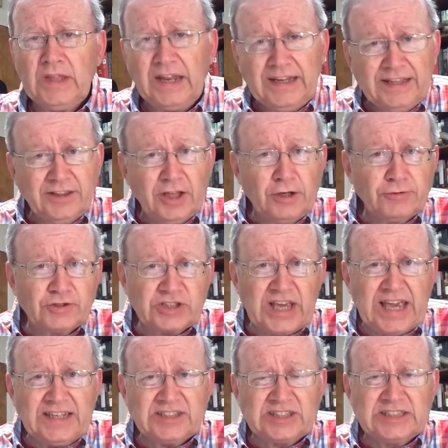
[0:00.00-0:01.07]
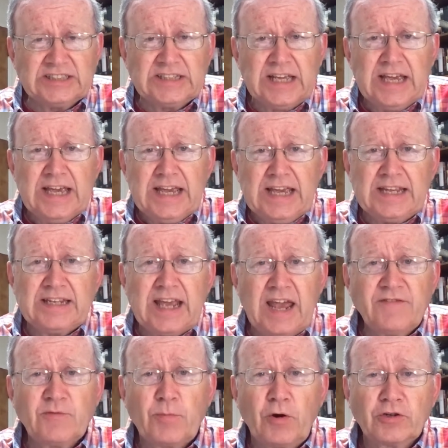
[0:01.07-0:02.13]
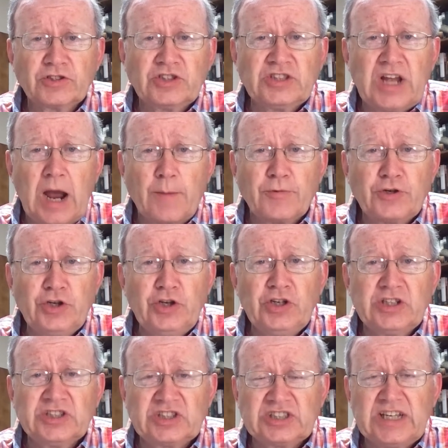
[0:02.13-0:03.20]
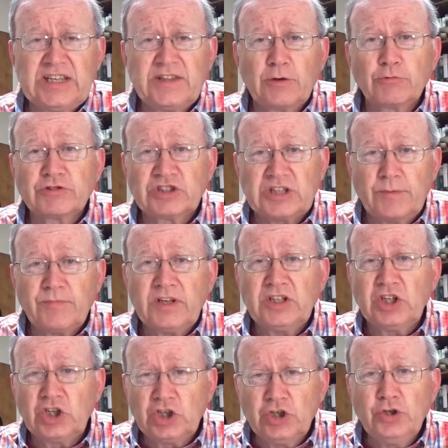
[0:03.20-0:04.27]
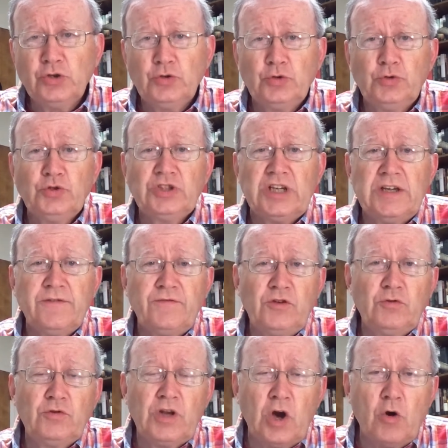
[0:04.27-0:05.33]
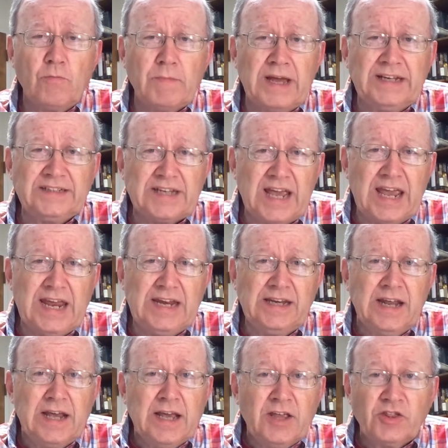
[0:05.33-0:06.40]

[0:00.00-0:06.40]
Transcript: And in those cases, it gave the person the opportunity to see there was something to lose if you don't maintain